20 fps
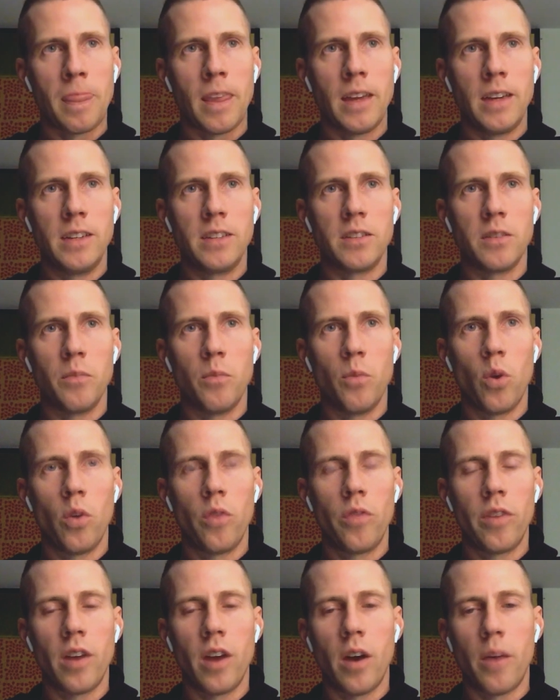is it more
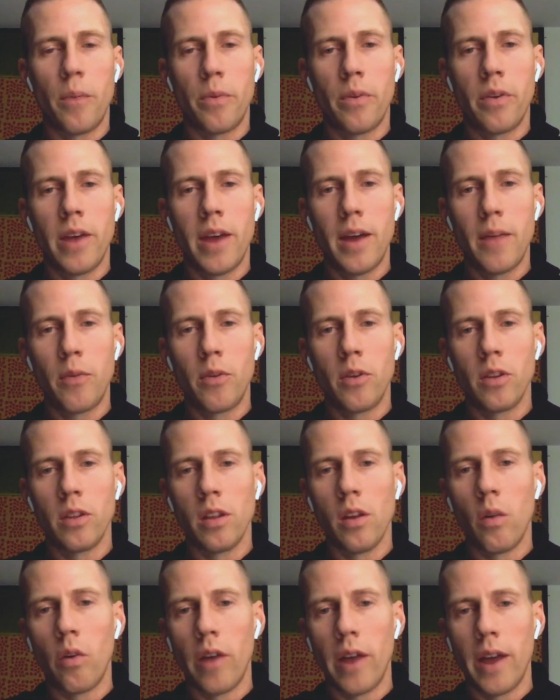of an upper ab or a
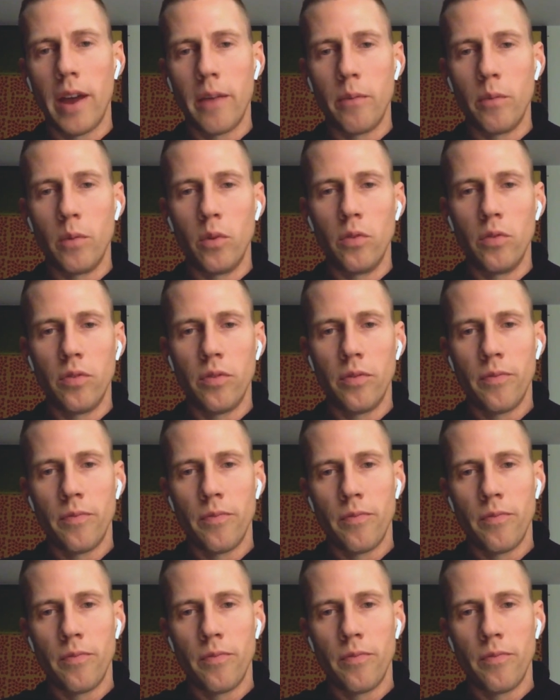lower ab move?